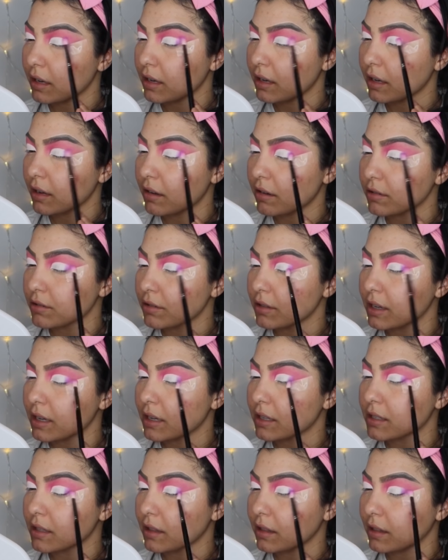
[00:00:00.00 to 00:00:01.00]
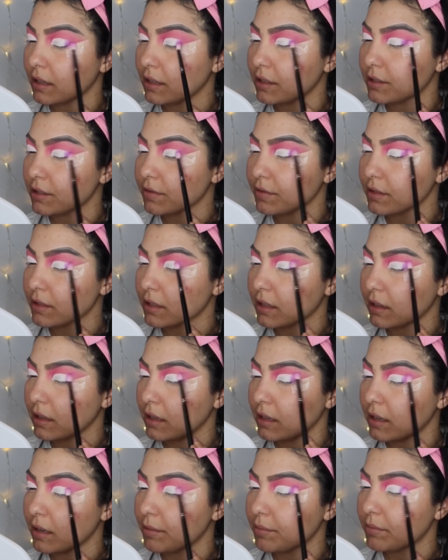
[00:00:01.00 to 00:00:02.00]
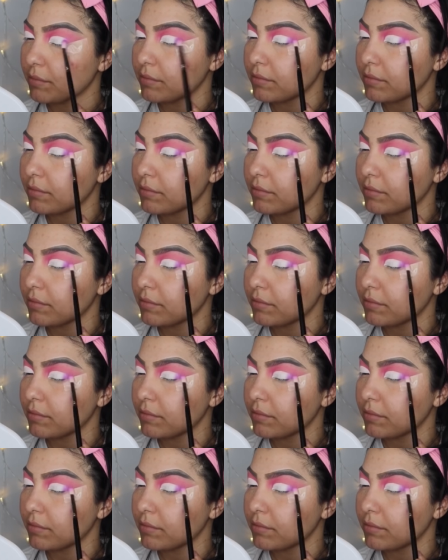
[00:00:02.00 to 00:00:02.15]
And like also like it's easier for the cleanup.